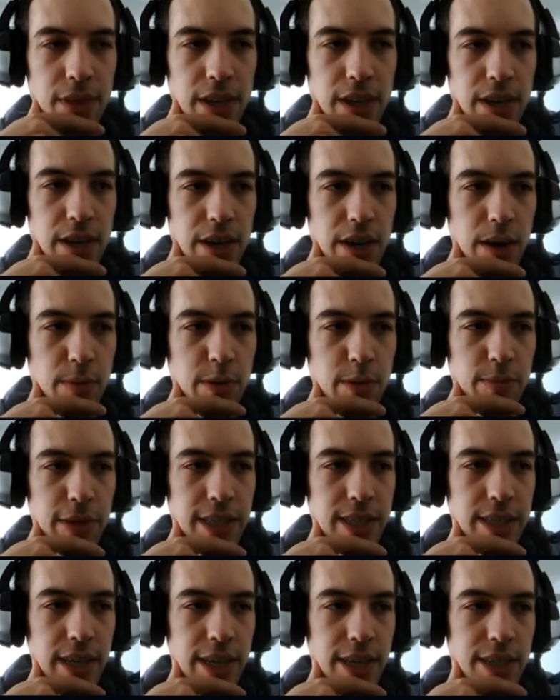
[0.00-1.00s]

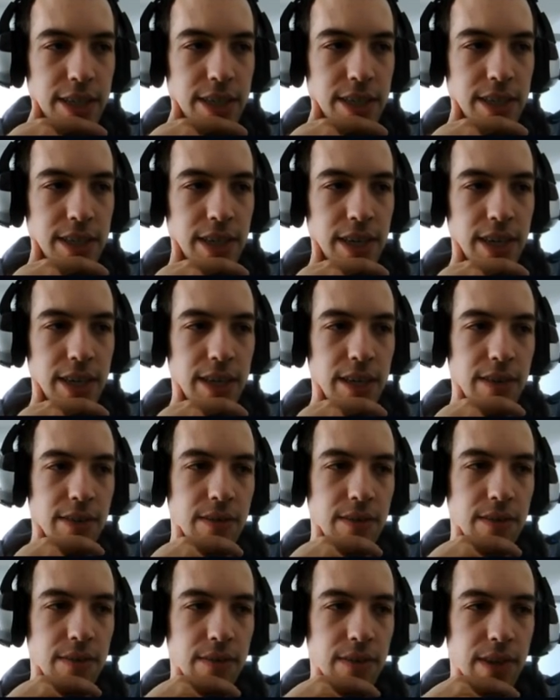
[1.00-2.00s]
optimization, and
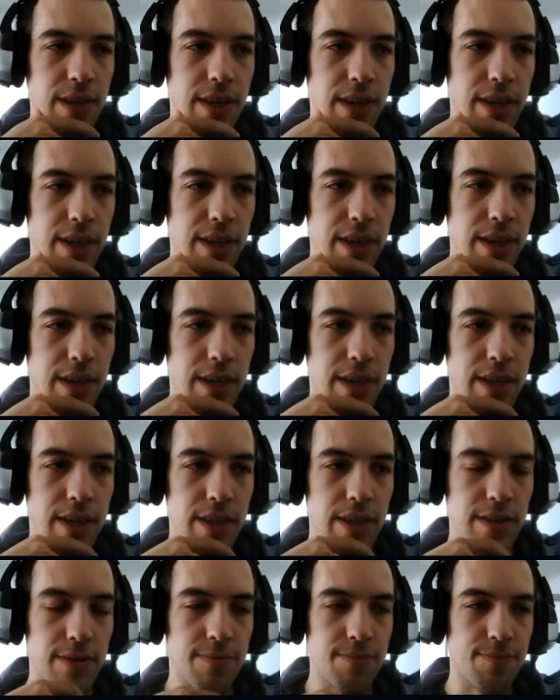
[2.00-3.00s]

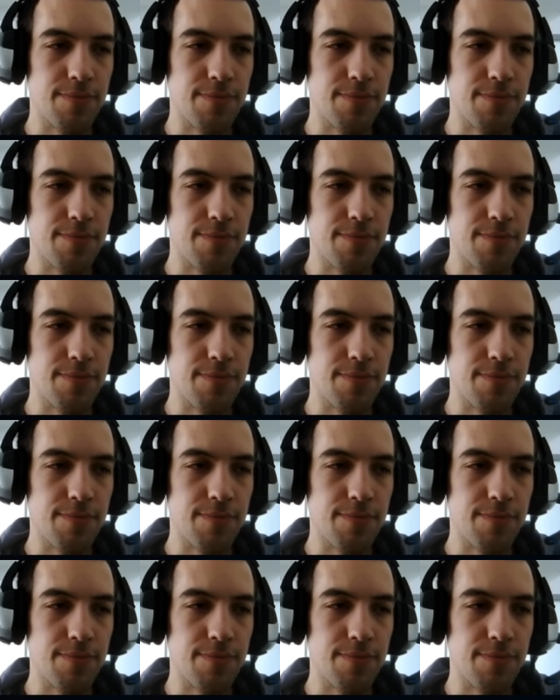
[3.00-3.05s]
the